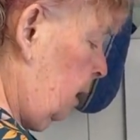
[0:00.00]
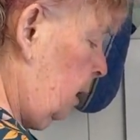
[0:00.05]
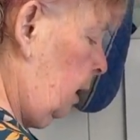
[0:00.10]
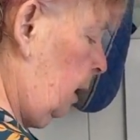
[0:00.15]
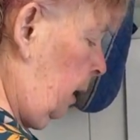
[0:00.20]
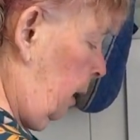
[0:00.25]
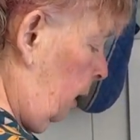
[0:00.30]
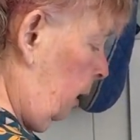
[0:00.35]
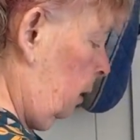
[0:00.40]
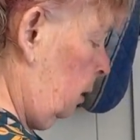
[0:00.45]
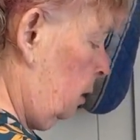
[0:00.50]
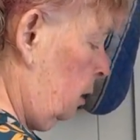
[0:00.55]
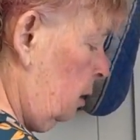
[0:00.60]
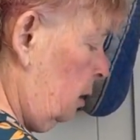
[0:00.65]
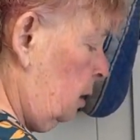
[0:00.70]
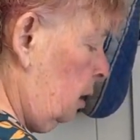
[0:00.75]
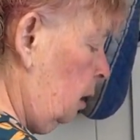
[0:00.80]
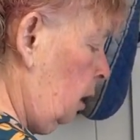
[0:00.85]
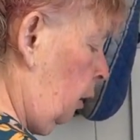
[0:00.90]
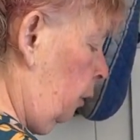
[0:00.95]
And
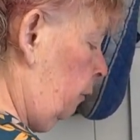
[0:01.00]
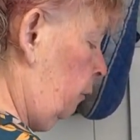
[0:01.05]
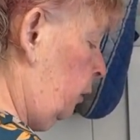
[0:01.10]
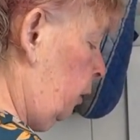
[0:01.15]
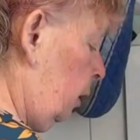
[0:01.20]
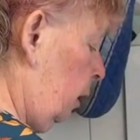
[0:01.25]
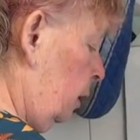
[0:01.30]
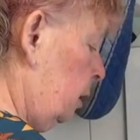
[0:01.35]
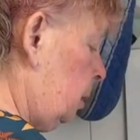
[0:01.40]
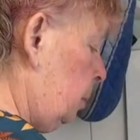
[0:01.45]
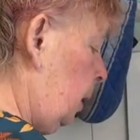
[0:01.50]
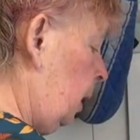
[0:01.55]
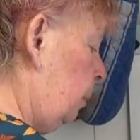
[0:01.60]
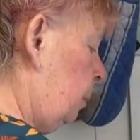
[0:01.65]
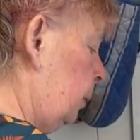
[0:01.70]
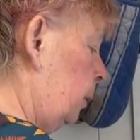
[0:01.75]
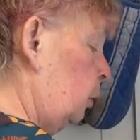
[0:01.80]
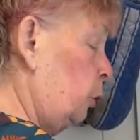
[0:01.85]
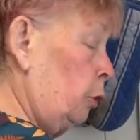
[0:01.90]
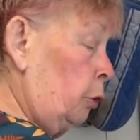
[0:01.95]
just a note for those
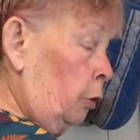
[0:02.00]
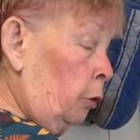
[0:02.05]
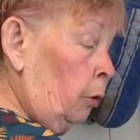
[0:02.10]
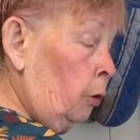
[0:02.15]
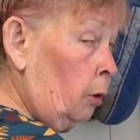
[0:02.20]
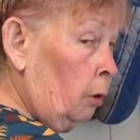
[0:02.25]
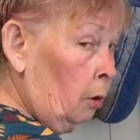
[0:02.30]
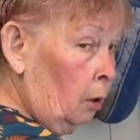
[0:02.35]
people who